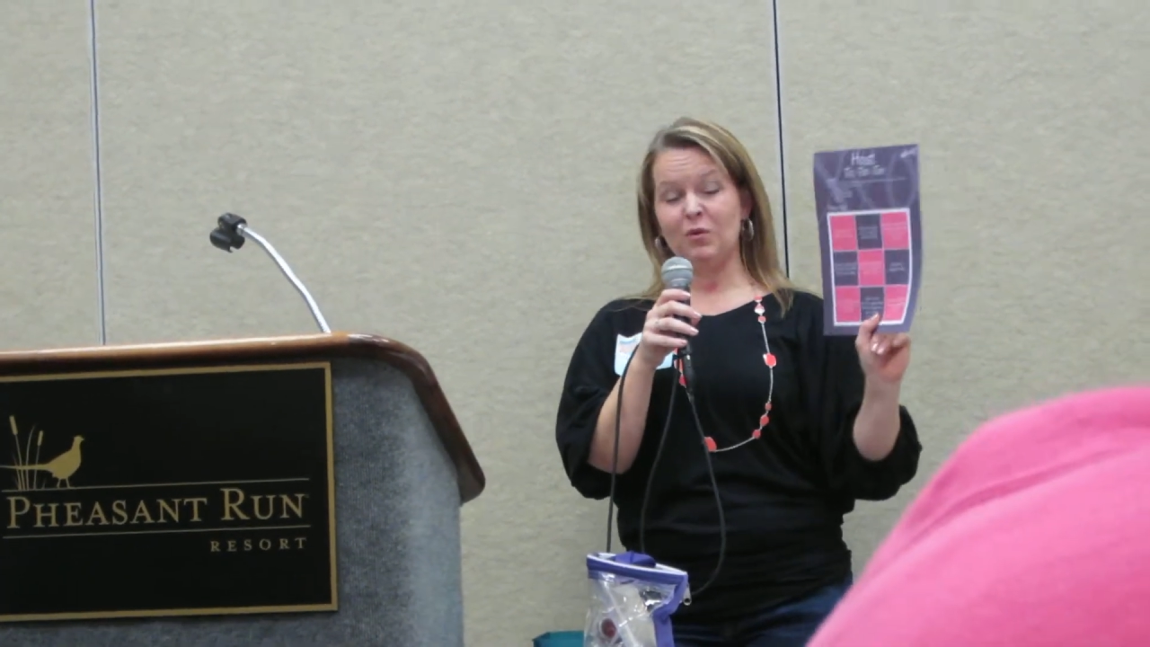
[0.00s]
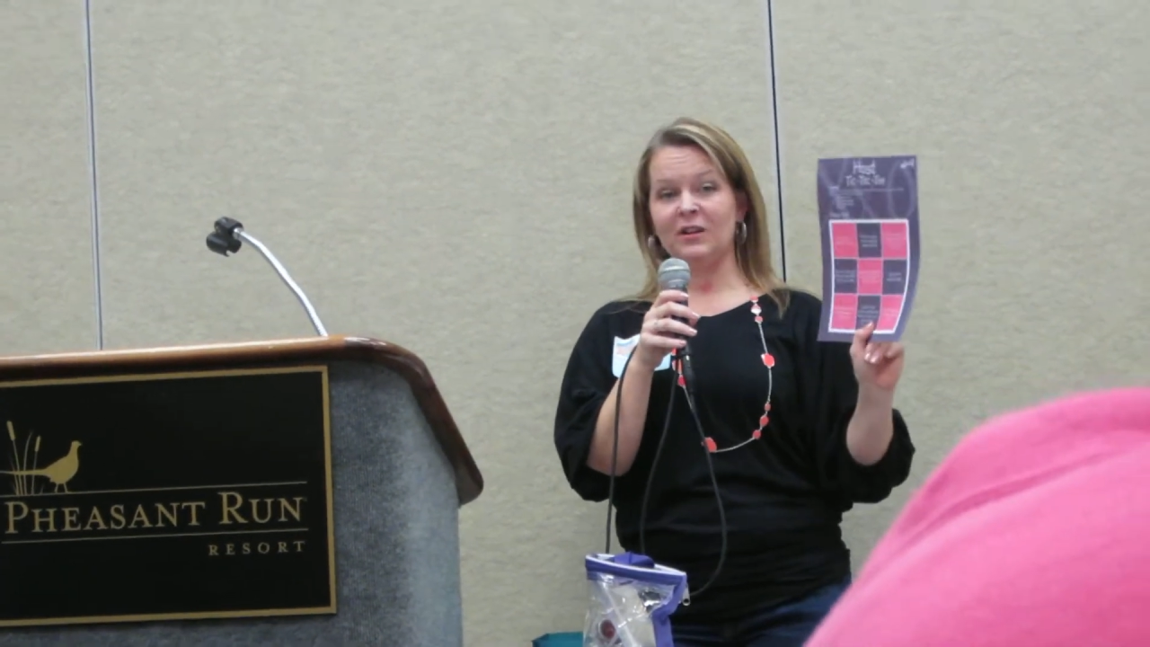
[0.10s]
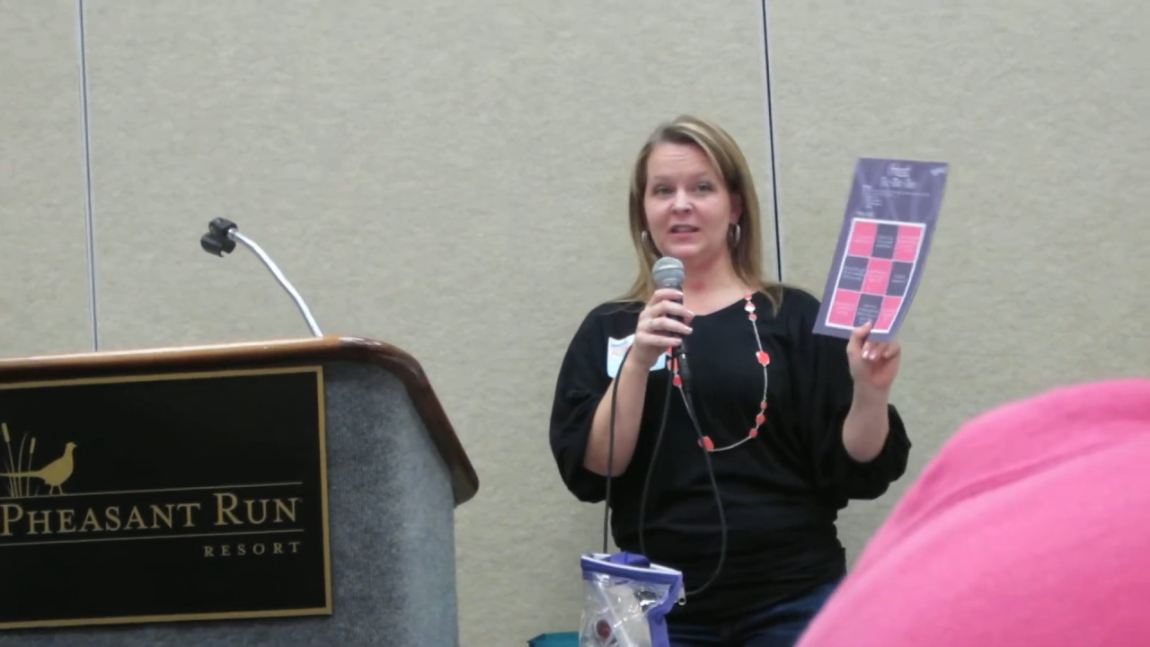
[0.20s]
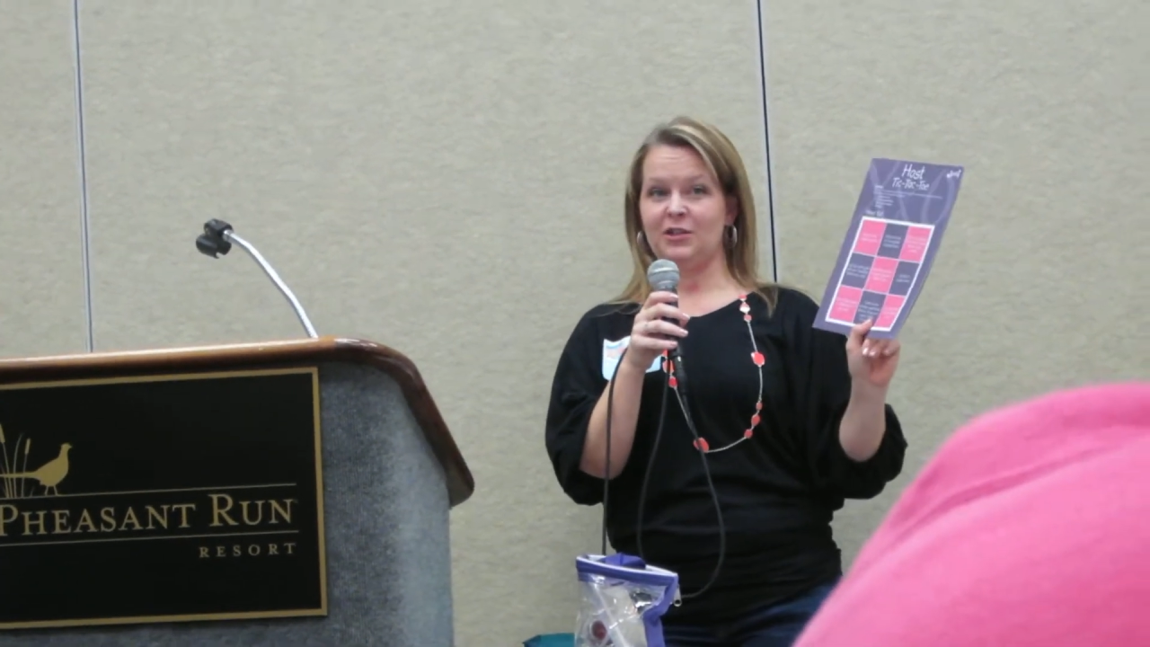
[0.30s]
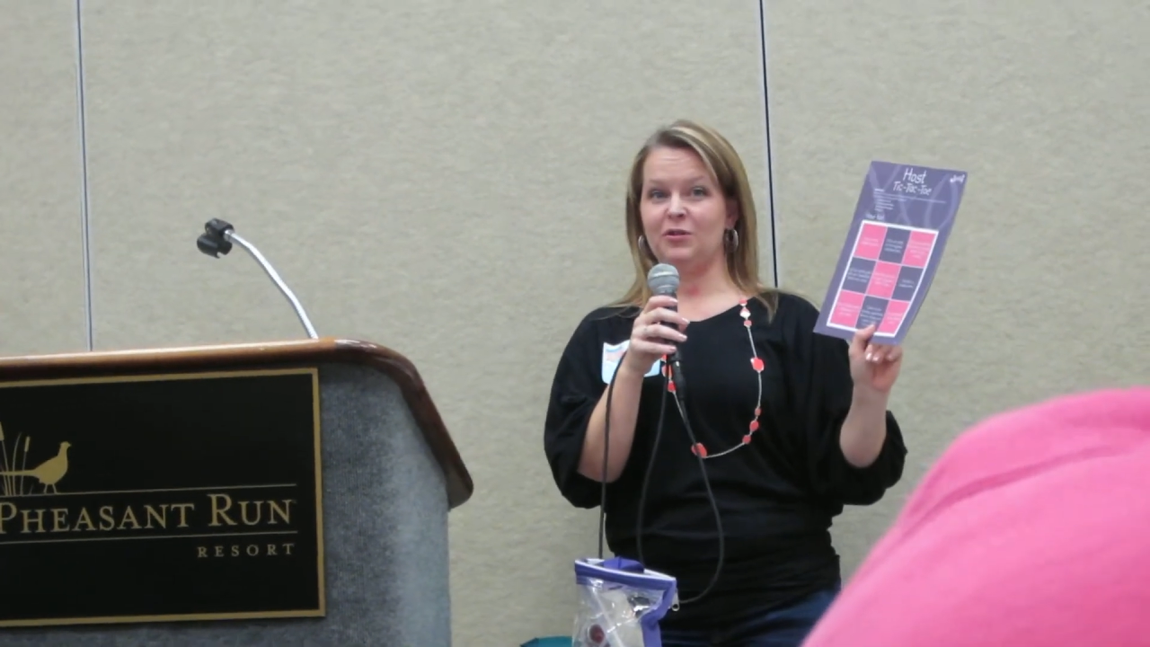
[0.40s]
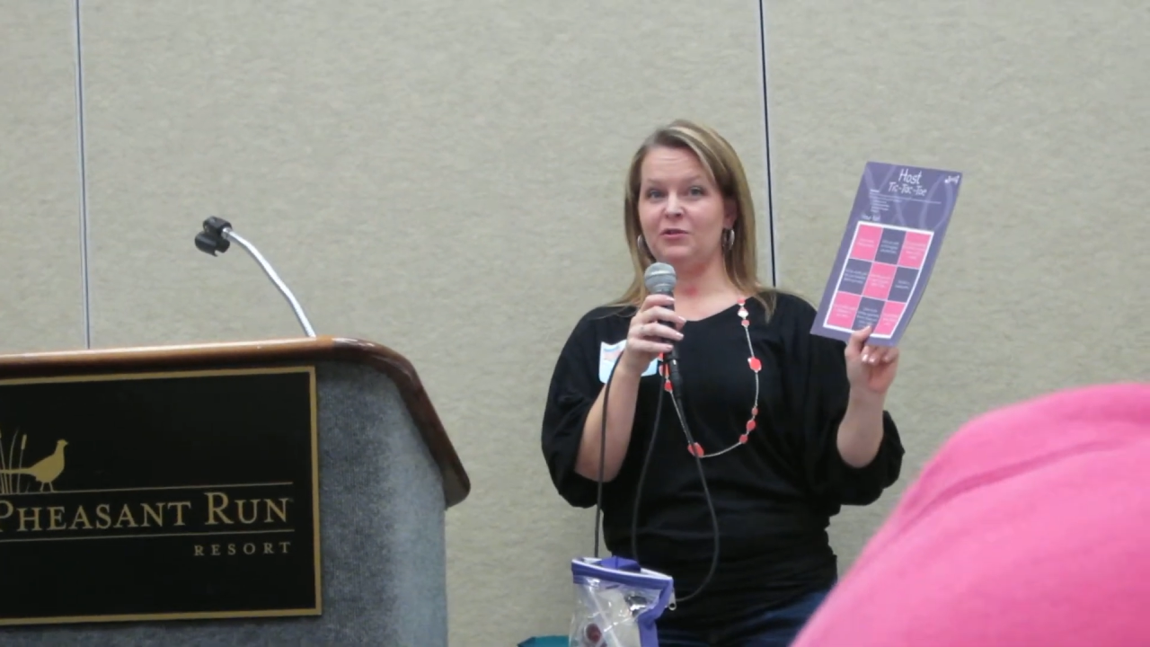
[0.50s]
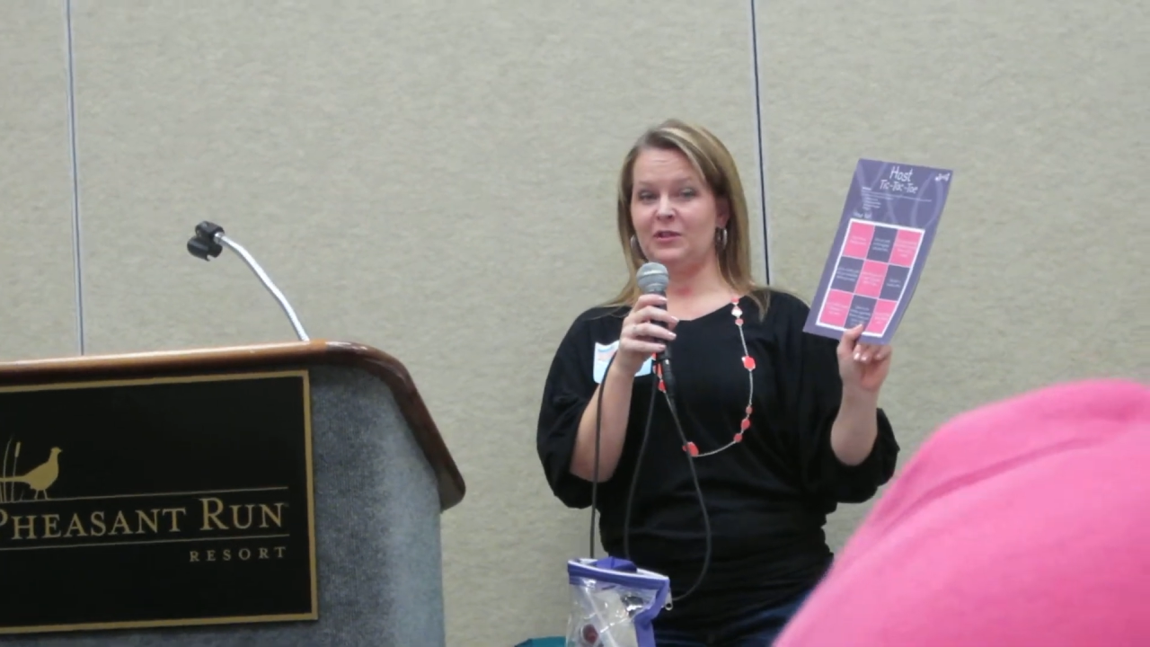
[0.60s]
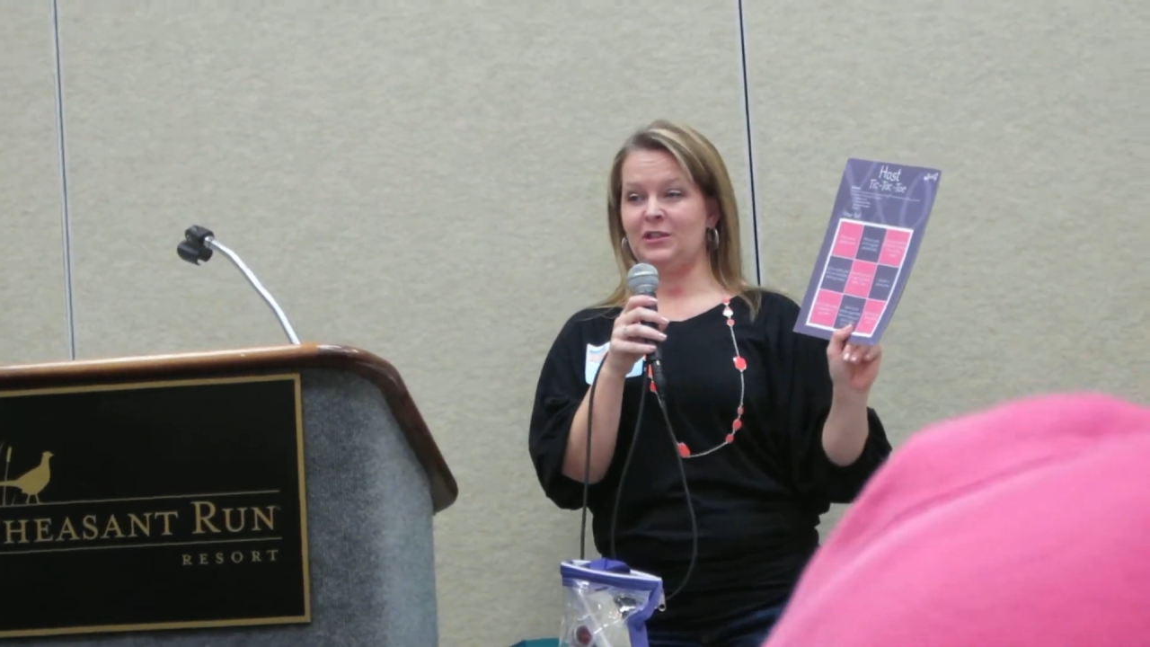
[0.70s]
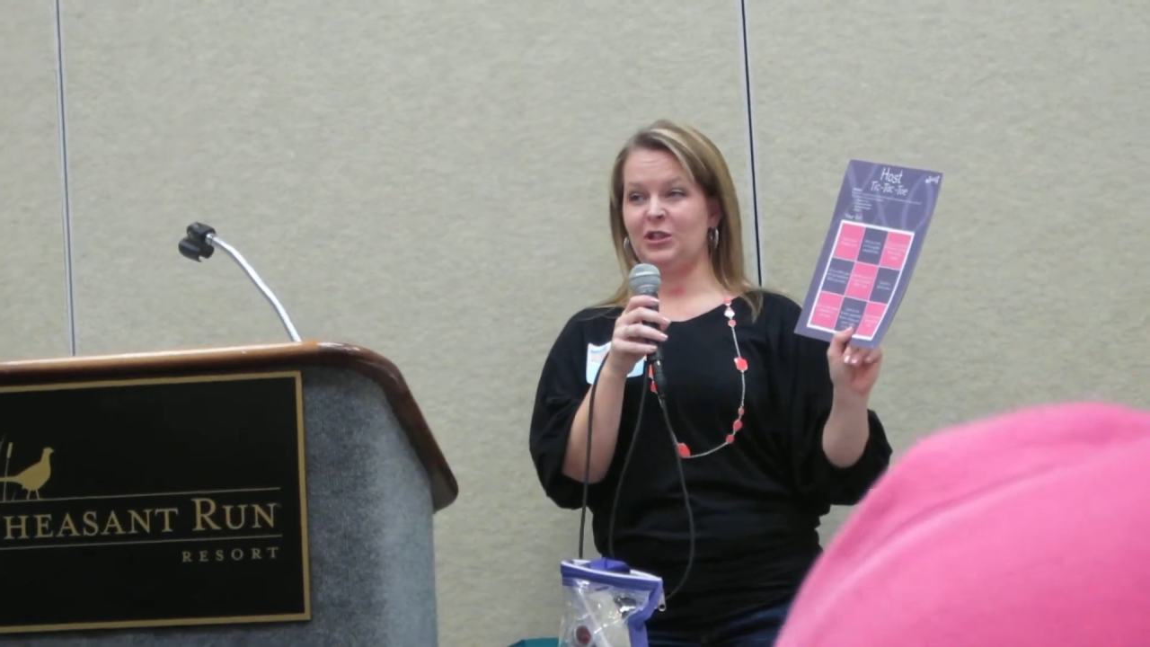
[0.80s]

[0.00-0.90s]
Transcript: work that your hostess